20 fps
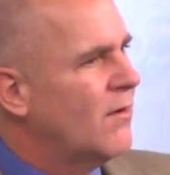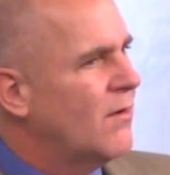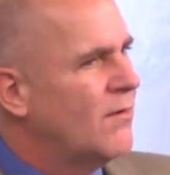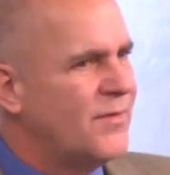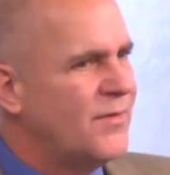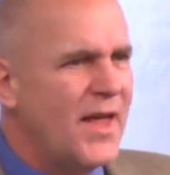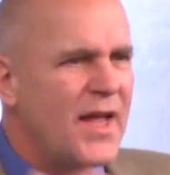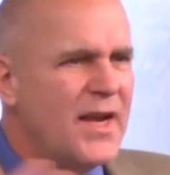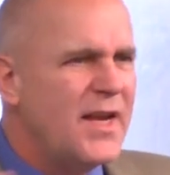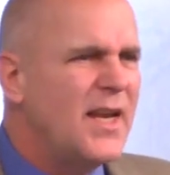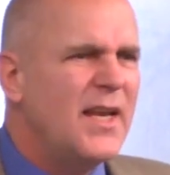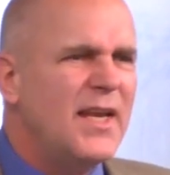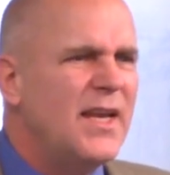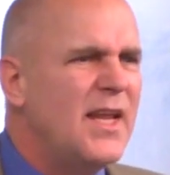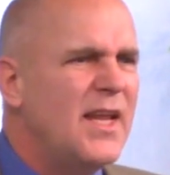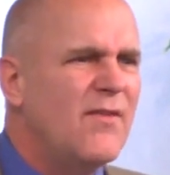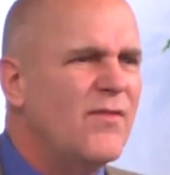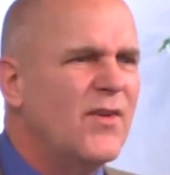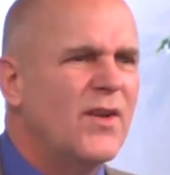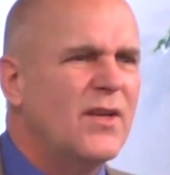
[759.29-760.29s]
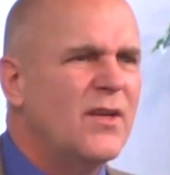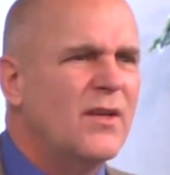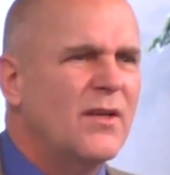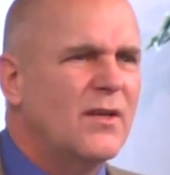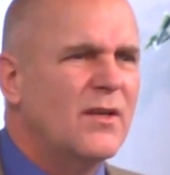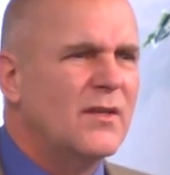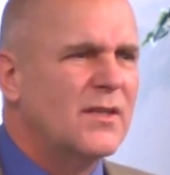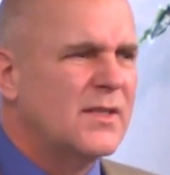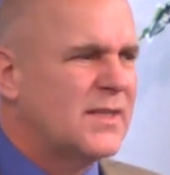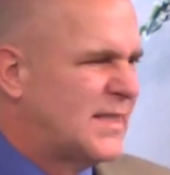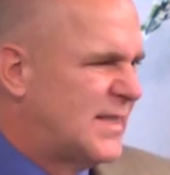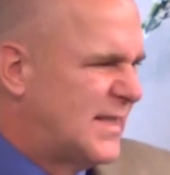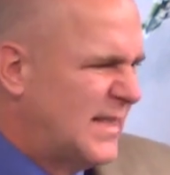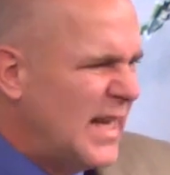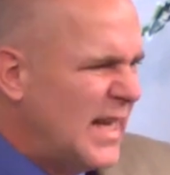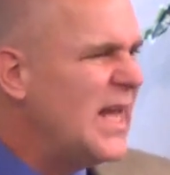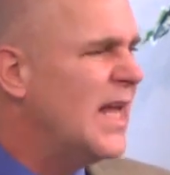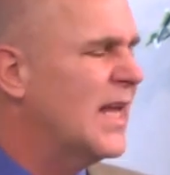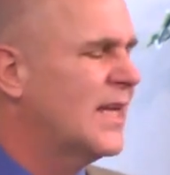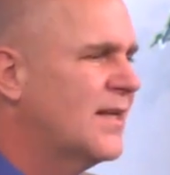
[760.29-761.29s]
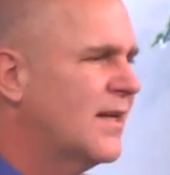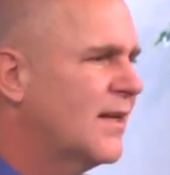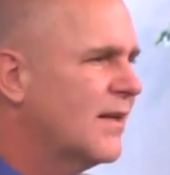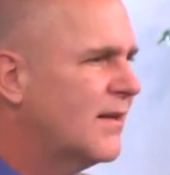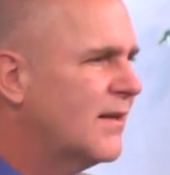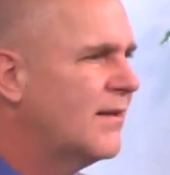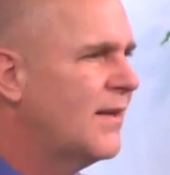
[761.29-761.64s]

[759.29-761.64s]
they didn't even see it.